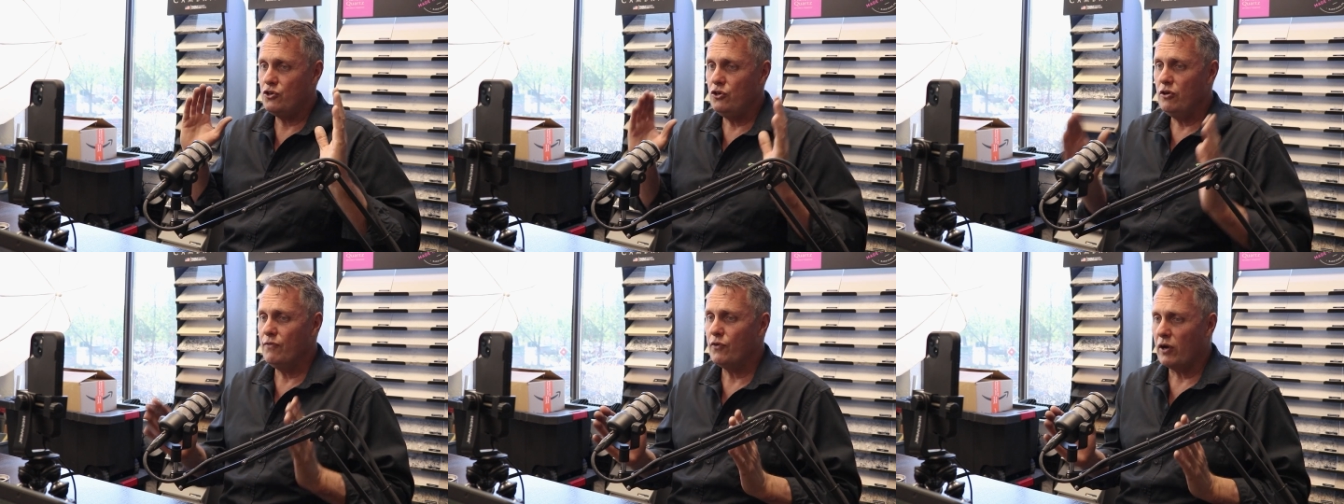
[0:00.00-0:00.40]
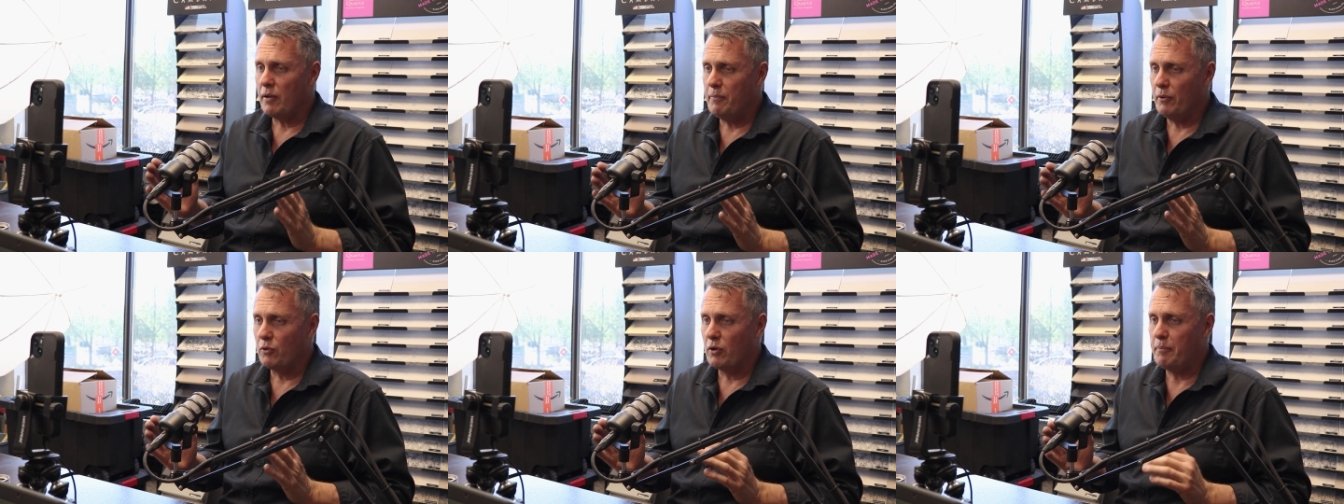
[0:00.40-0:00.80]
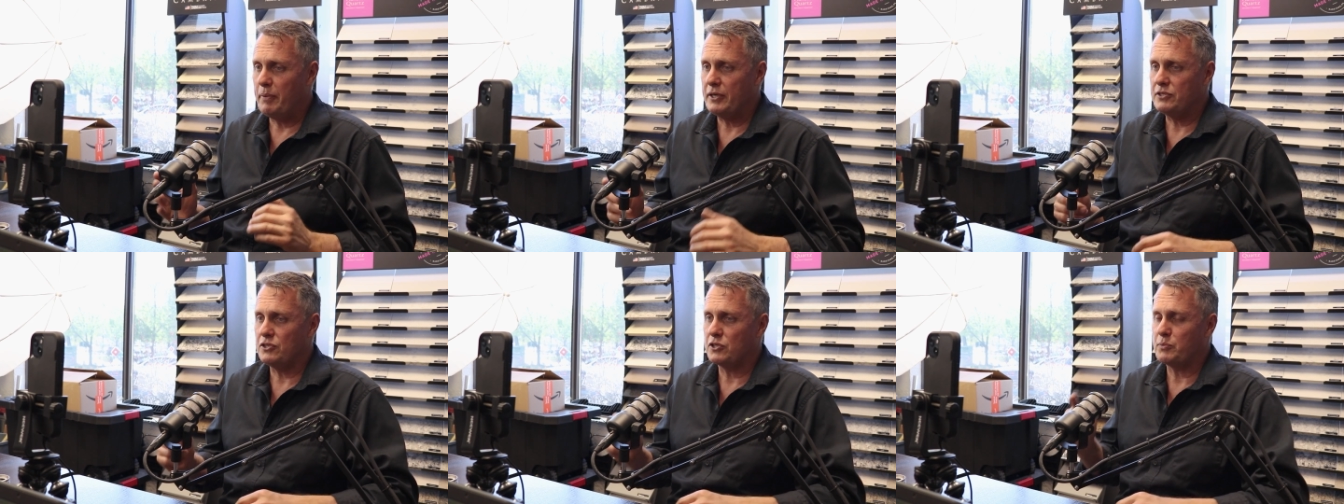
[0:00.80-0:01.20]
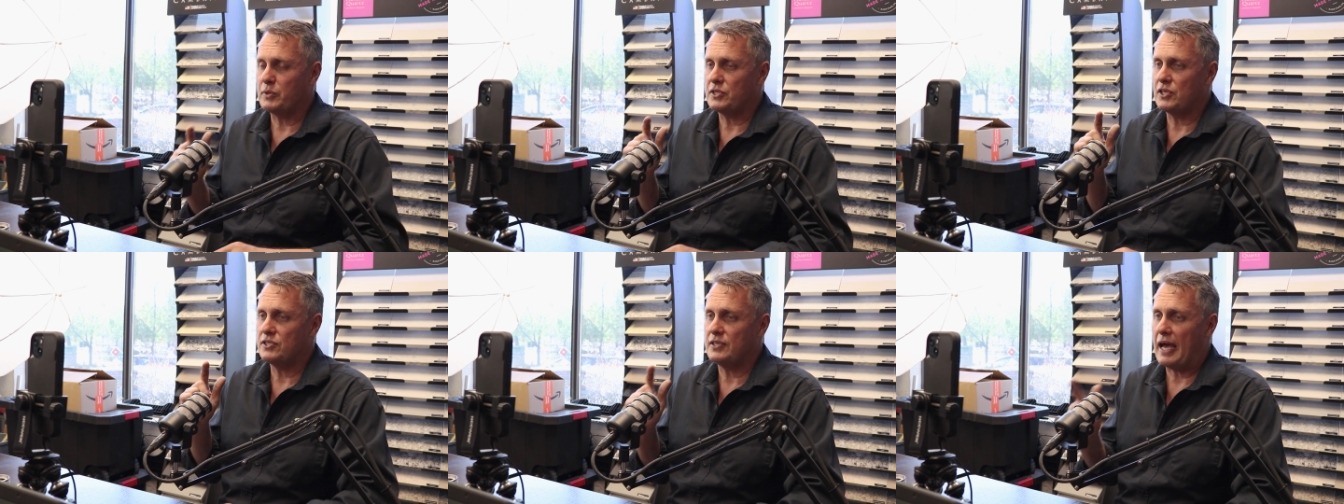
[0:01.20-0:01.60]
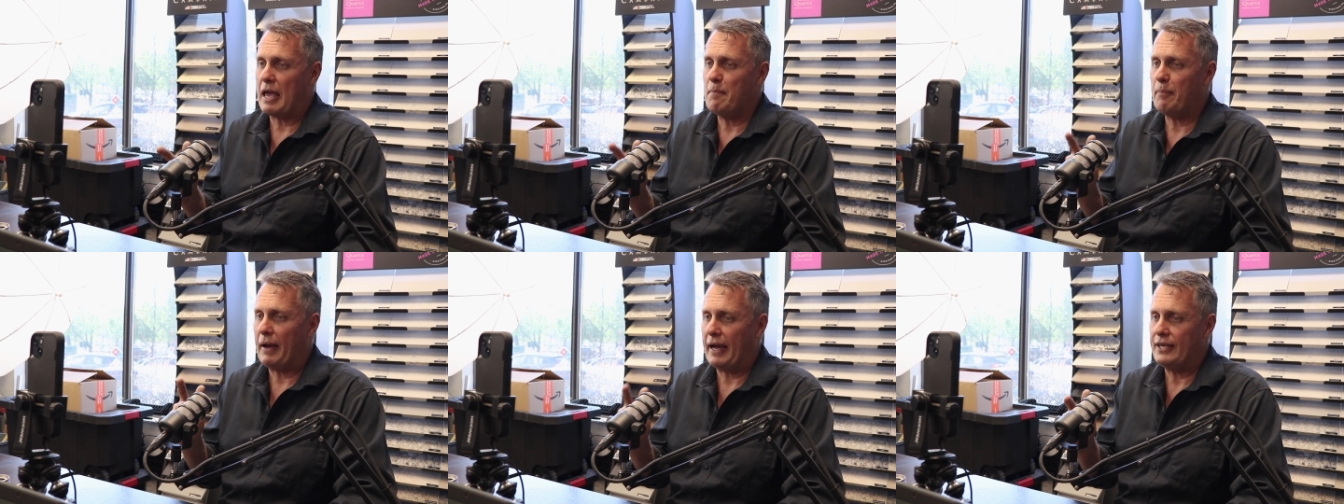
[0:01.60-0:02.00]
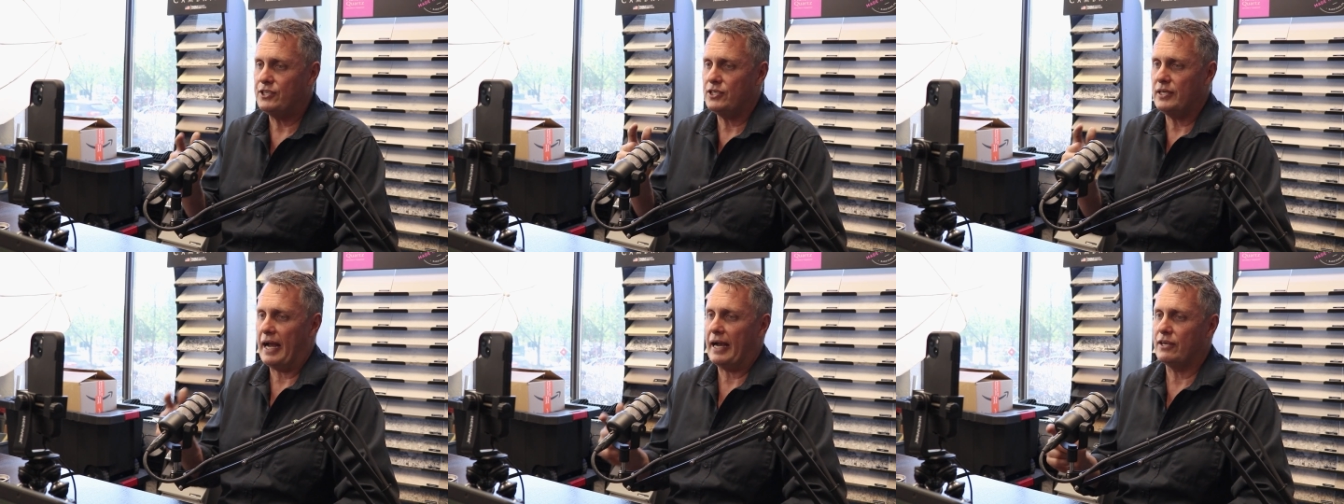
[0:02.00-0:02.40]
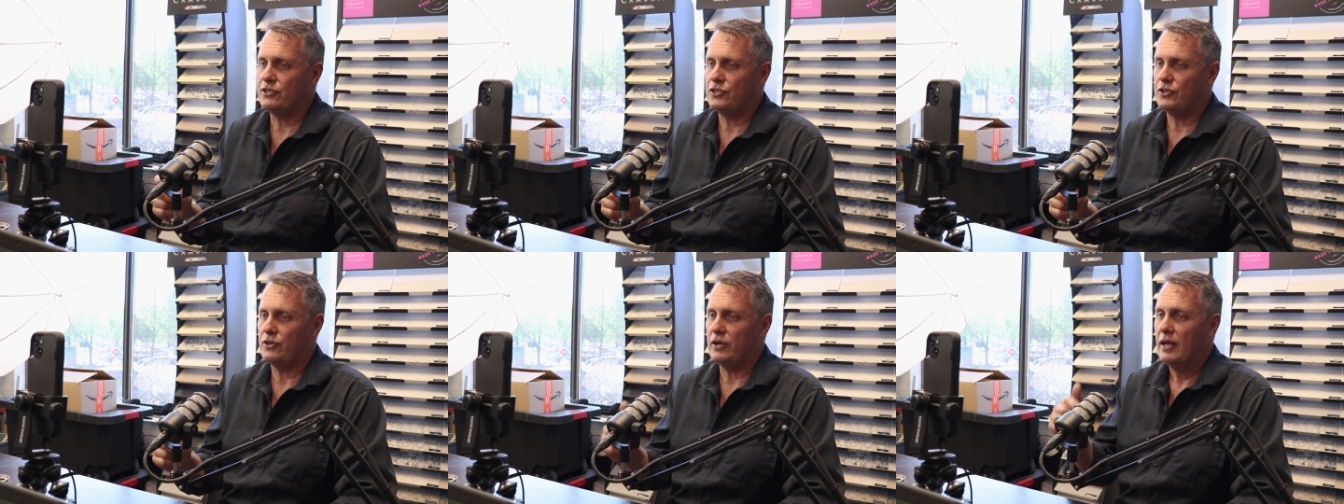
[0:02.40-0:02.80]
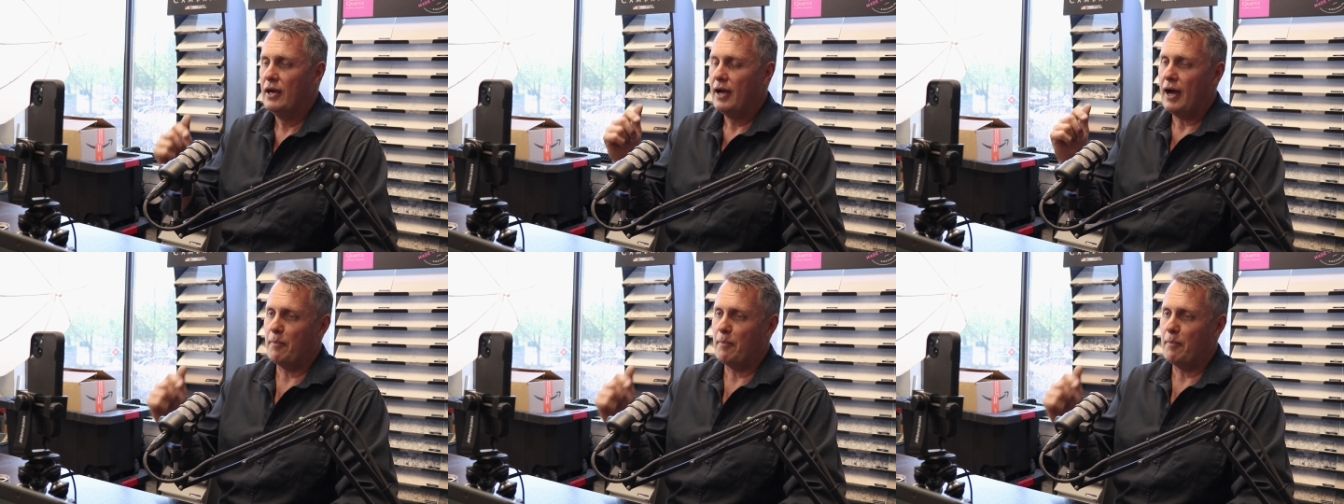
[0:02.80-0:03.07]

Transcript: you've got to build a business with the same patient attitude.